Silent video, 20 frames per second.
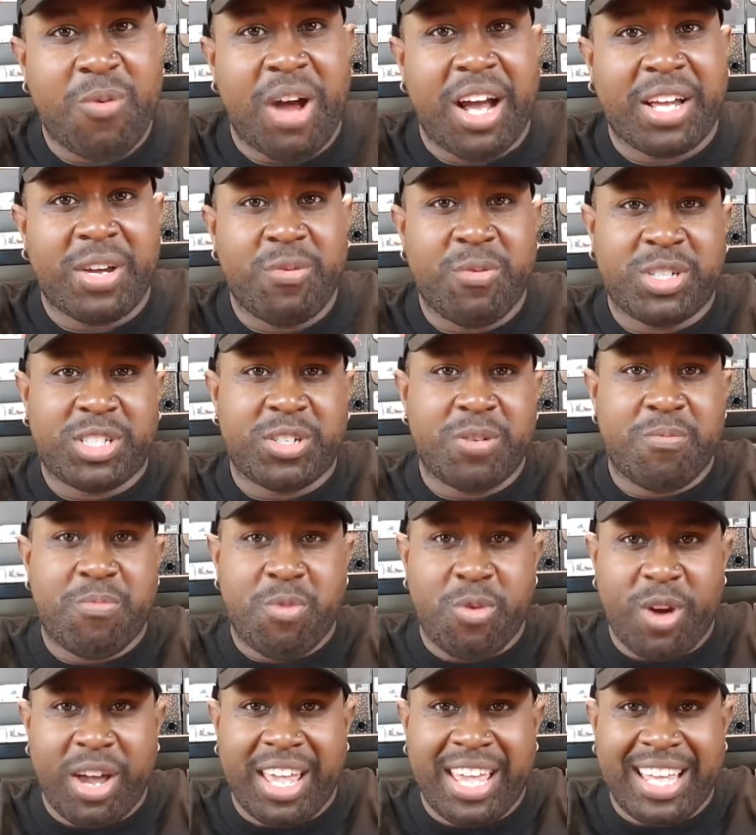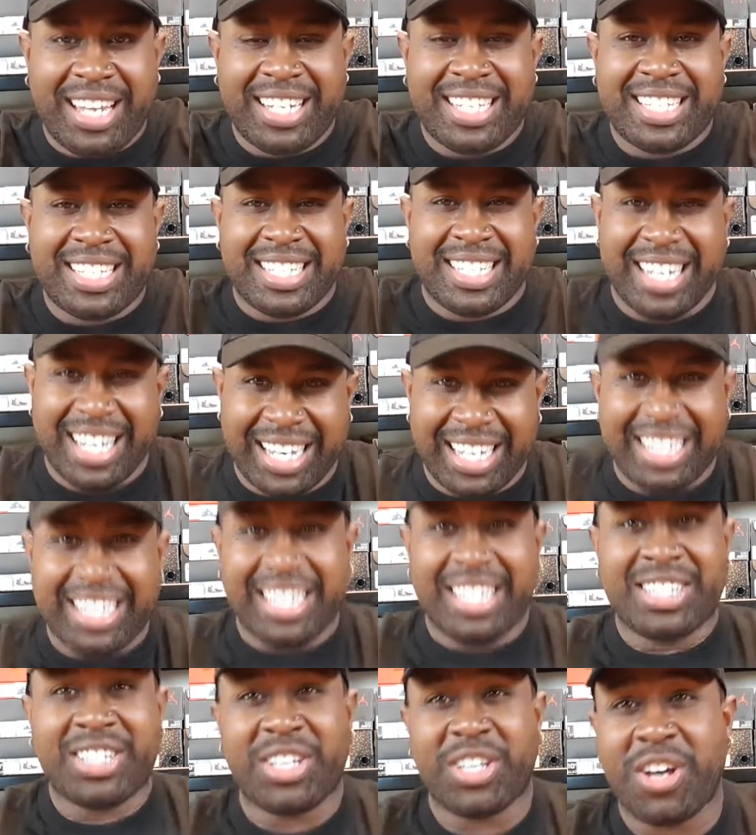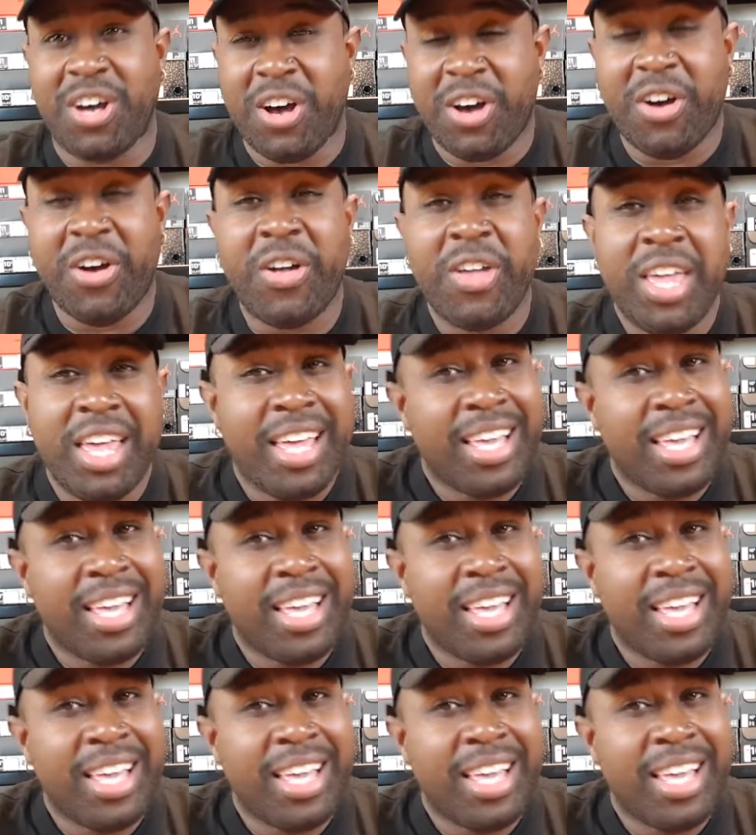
rocking with your boy in the Sneaker Dungeon, y'all.